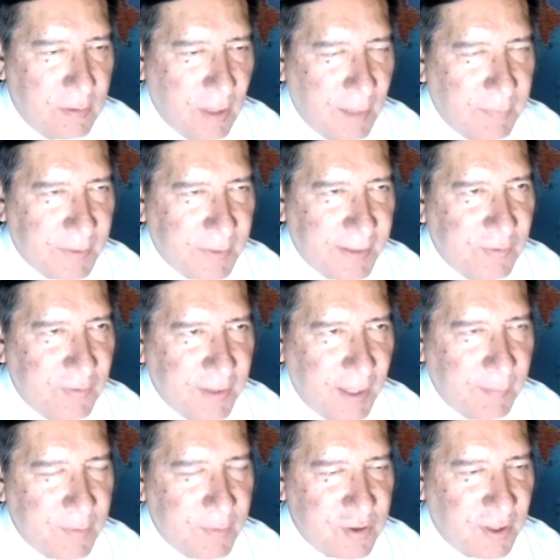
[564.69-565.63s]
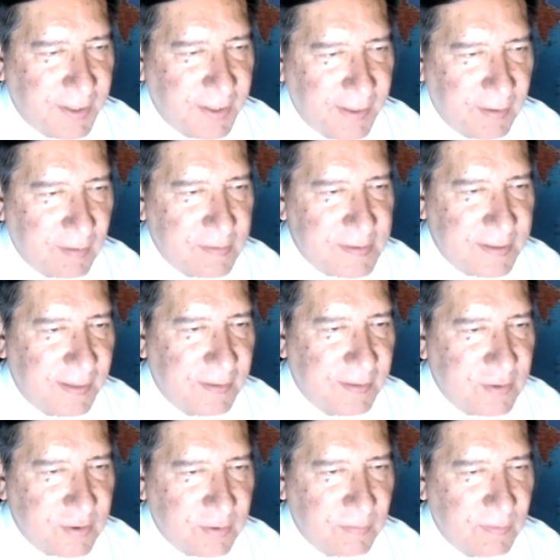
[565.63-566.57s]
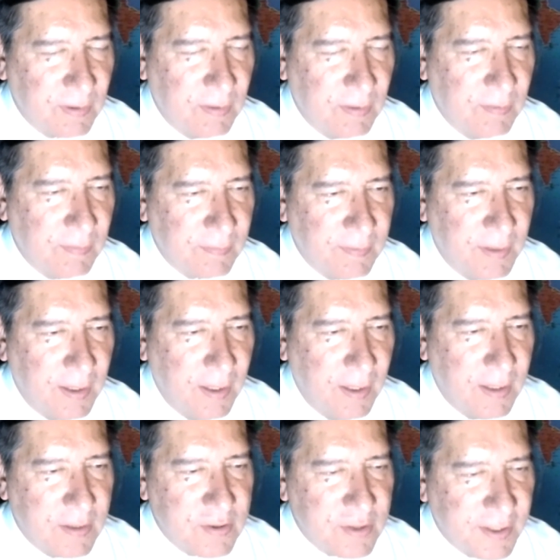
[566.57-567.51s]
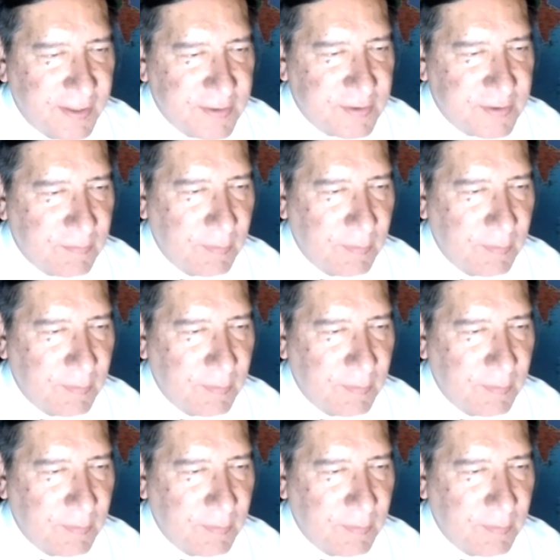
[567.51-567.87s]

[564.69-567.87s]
I believe her name is Jenny Garcia Sharon. She is the